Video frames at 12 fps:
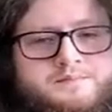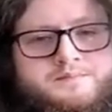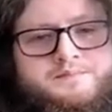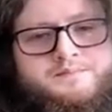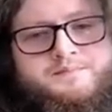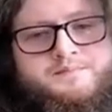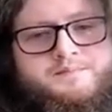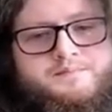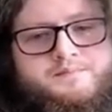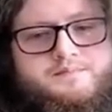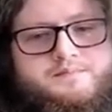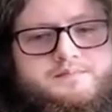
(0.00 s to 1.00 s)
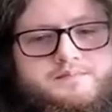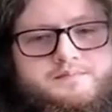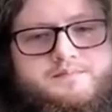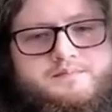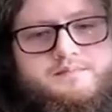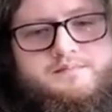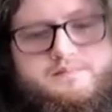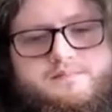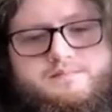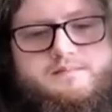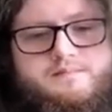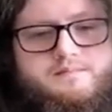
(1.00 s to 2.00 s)

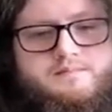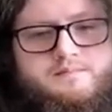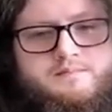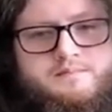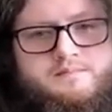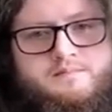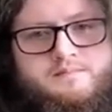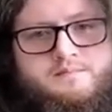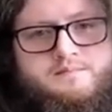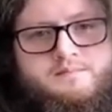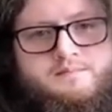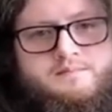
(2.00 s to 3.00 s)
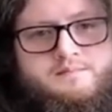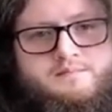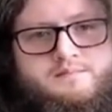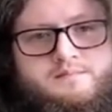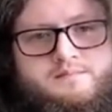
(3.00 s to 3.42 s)
(silent)